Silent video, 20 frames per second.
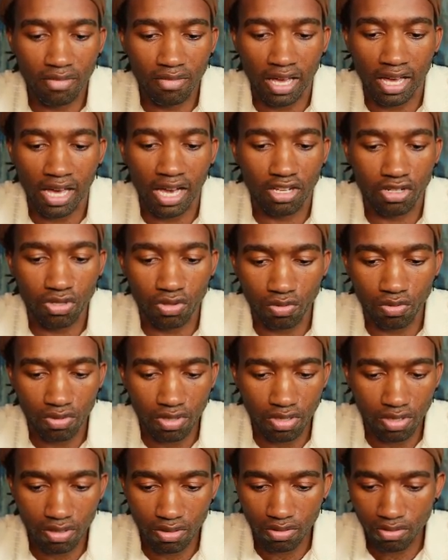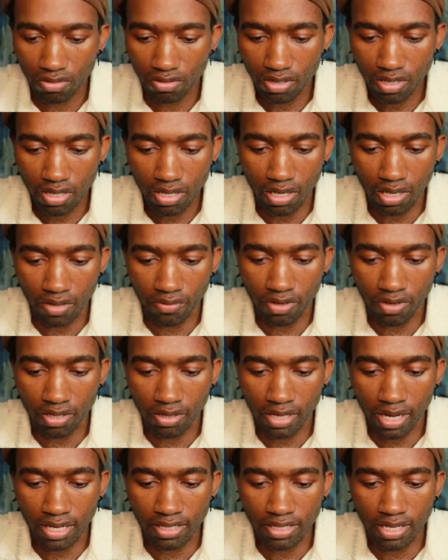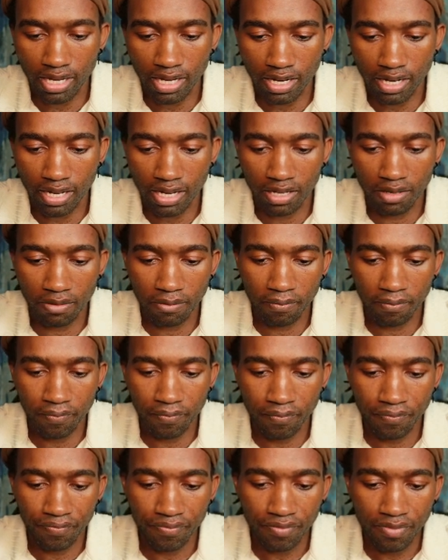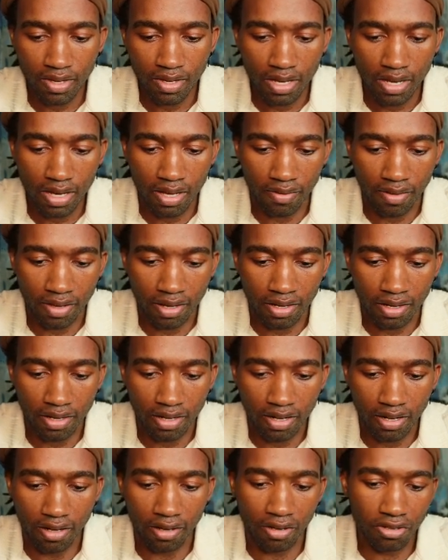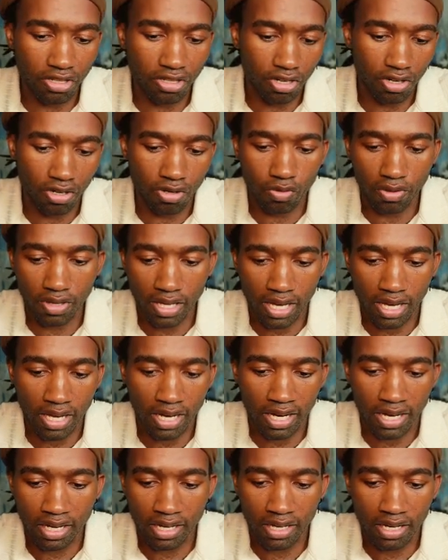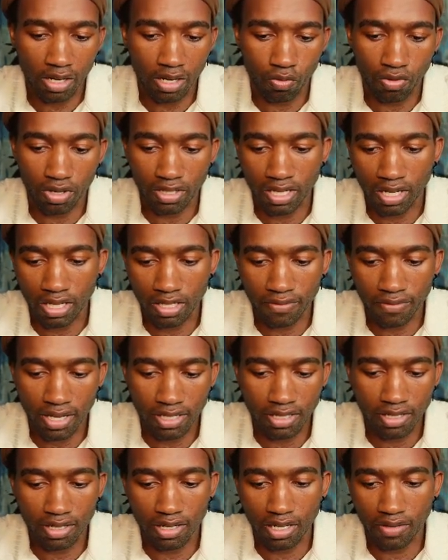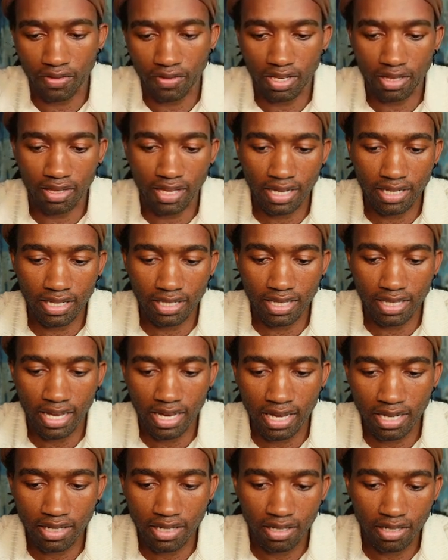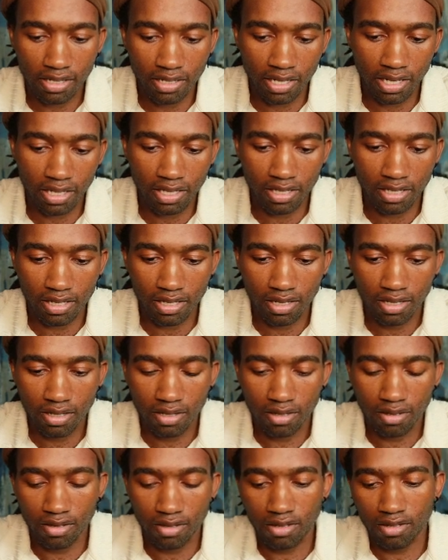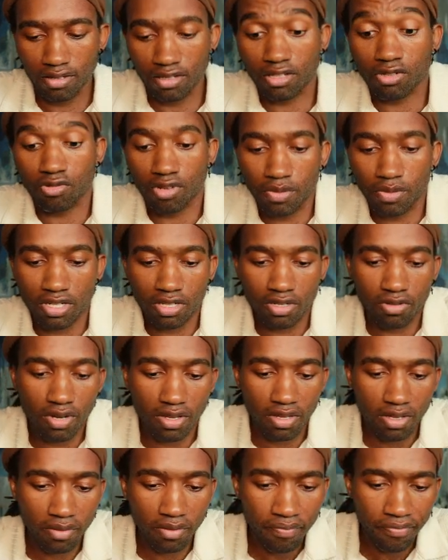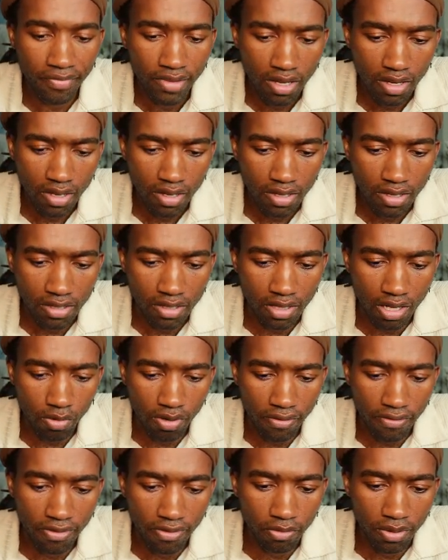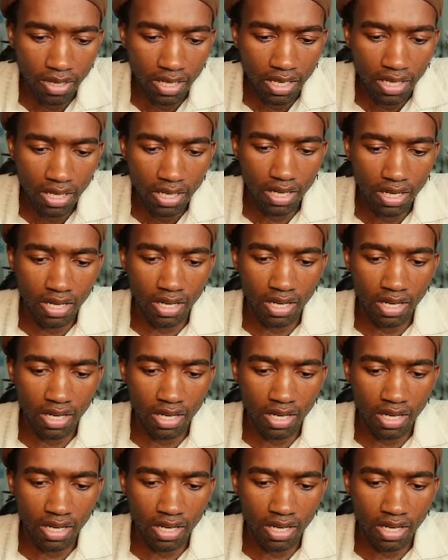AI tools. Leave it at that as the headline, and then learn to code with AI and work 10x faster. Leave it at that as the ad text description rather. So now we have 3.